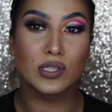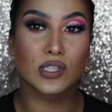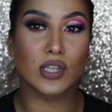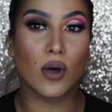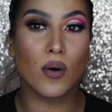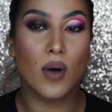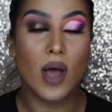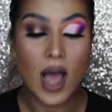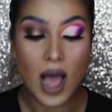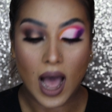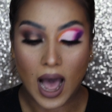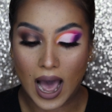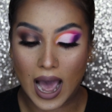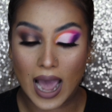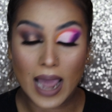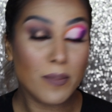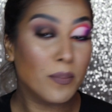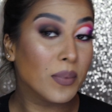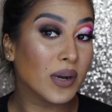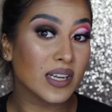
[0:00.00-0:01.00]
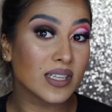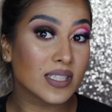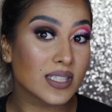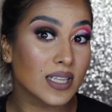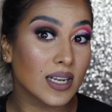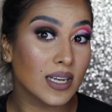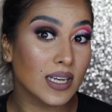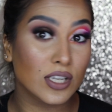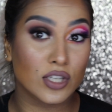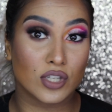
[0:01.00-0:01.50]
So I
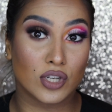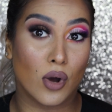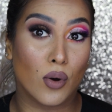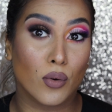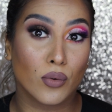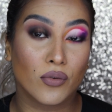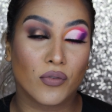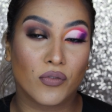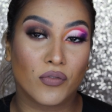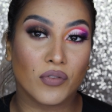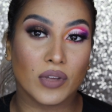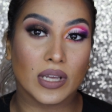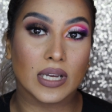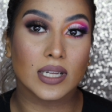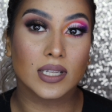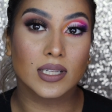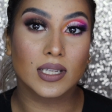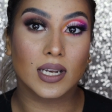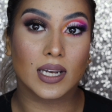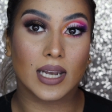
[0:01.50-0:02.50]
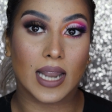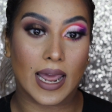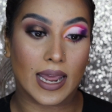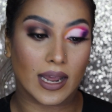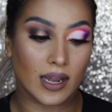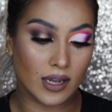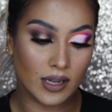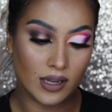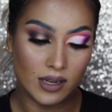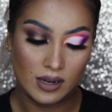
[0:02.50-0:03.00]
personally don't feel
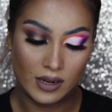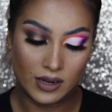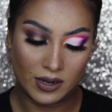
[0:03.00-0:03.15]
like